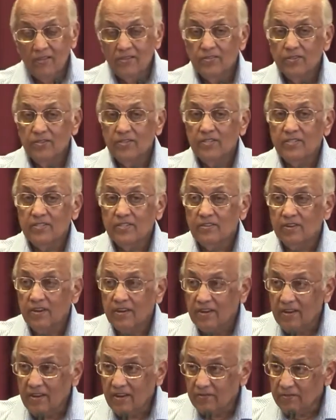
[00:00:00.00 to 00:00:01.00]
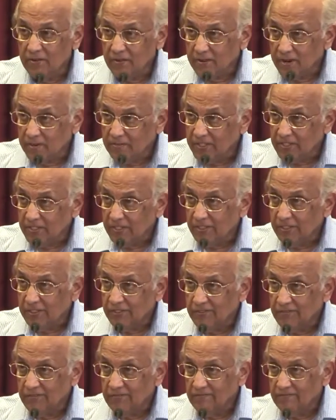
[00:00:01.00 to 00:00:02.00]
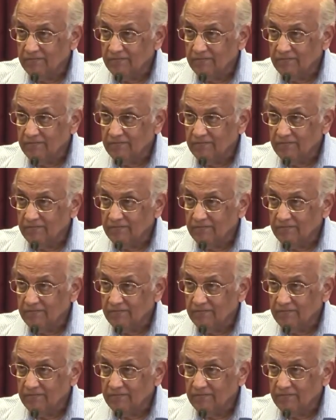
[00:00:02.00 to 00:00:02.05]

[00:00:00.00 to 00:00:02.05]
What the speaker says: So there's a great need for repetition.